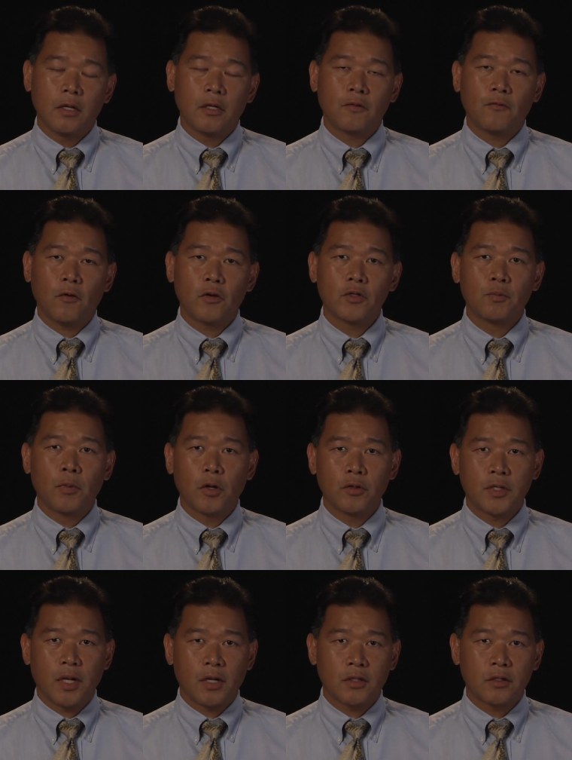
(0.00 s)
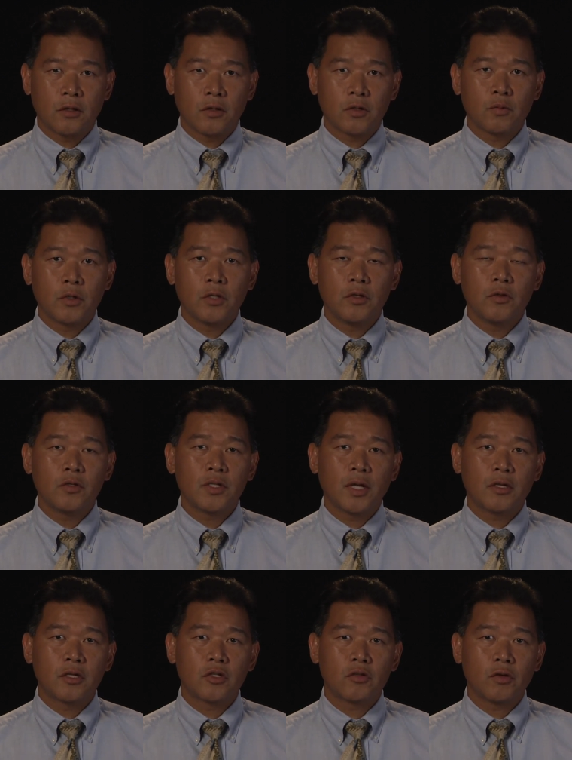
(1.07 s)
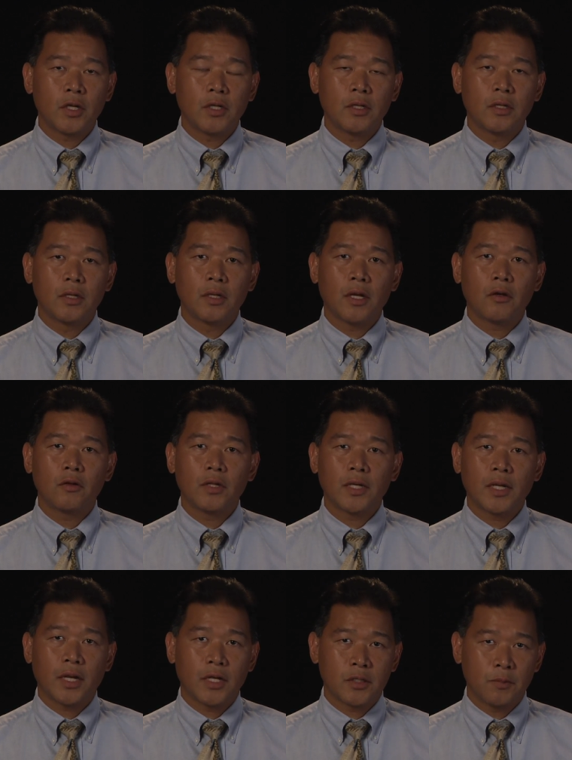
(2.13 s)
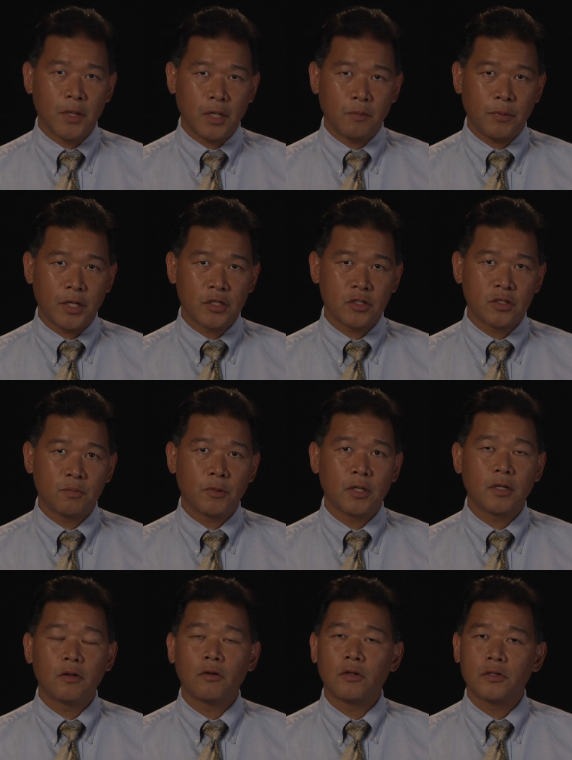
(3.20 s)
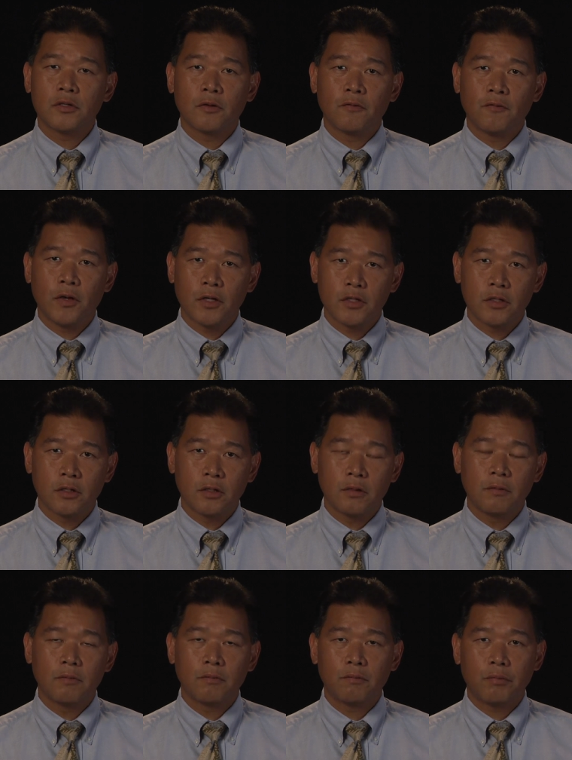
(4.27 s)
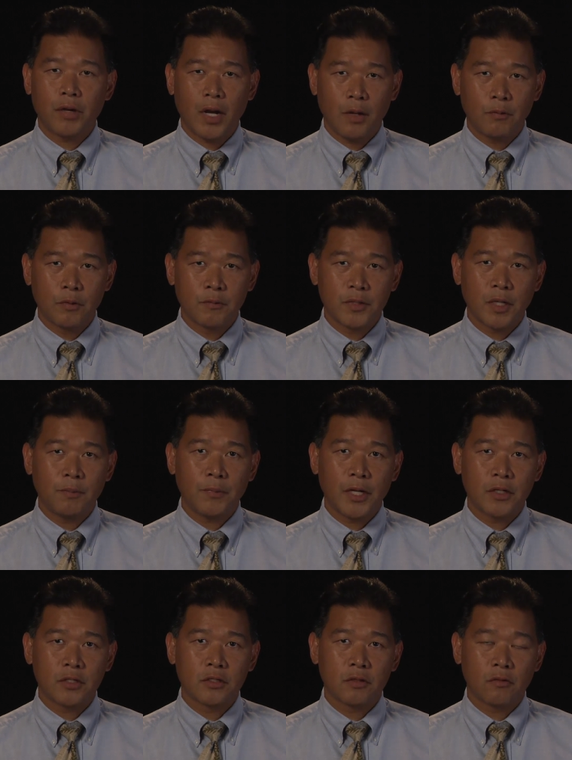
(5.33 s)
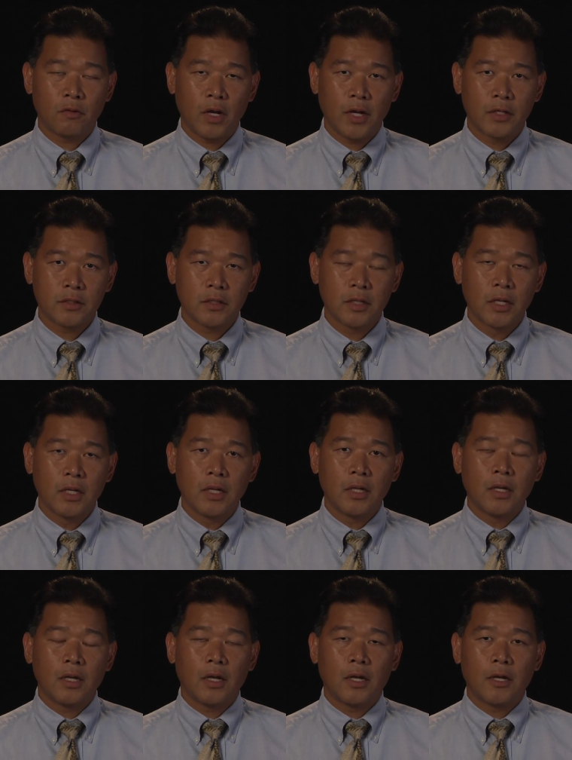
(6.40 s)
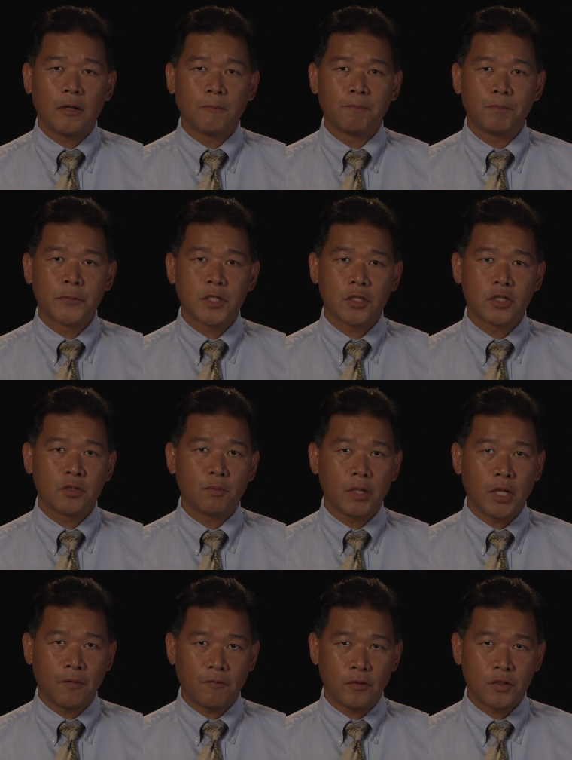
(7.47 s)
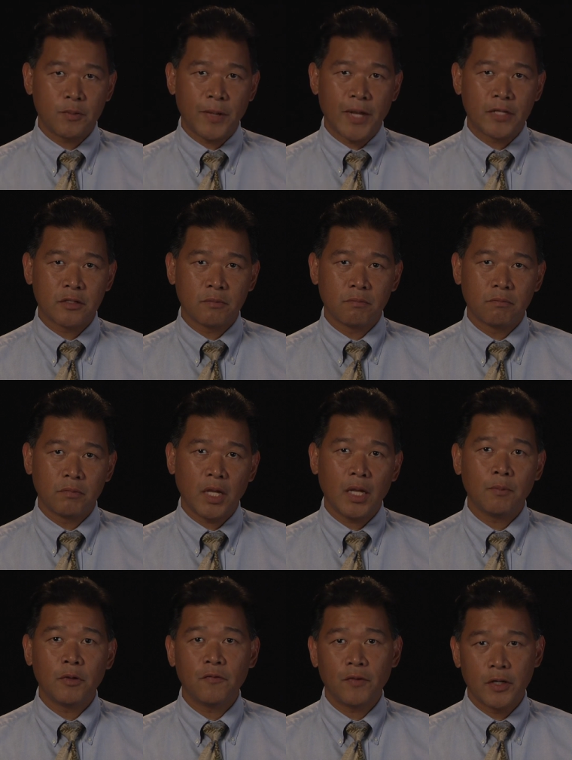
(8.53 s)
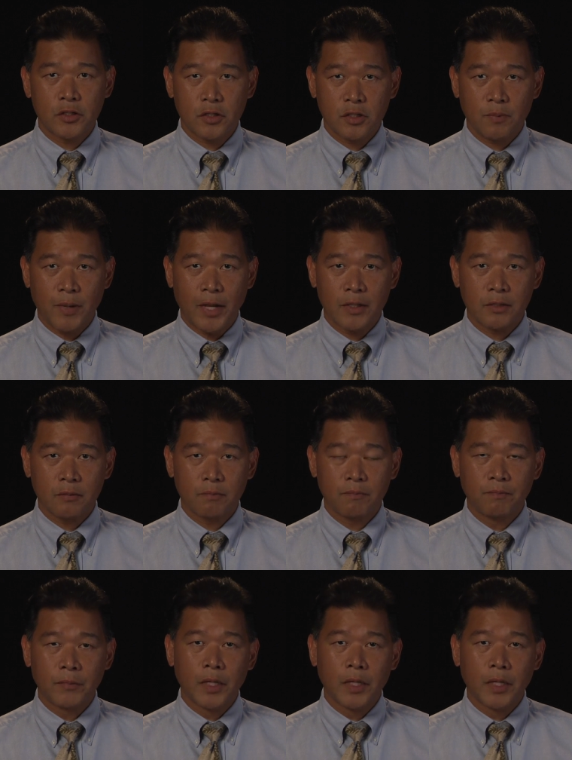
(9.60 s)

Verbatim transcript: As far as Botox goes, we use that to treat not only cosmetic patients, but also functional problems that patients arise, um, such as blepharospasm, hemifacial spasm,